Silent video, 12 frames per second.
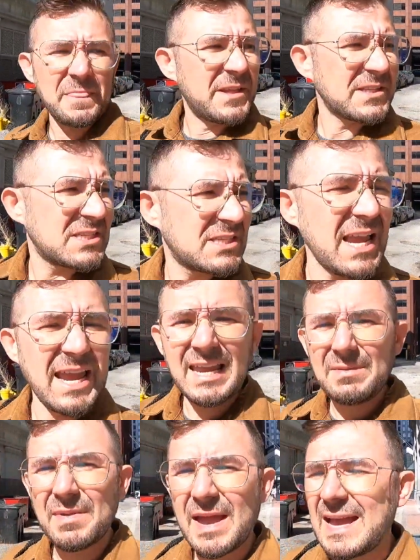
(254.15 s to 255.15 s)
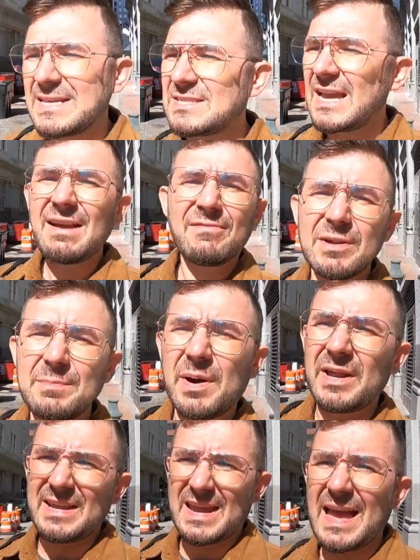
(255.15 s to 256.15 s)
the same as
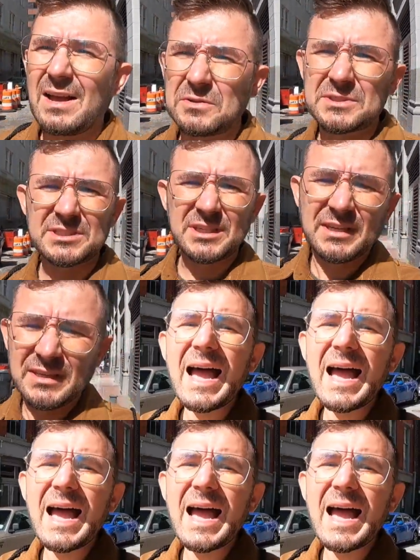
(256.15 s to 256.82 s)
everybody else.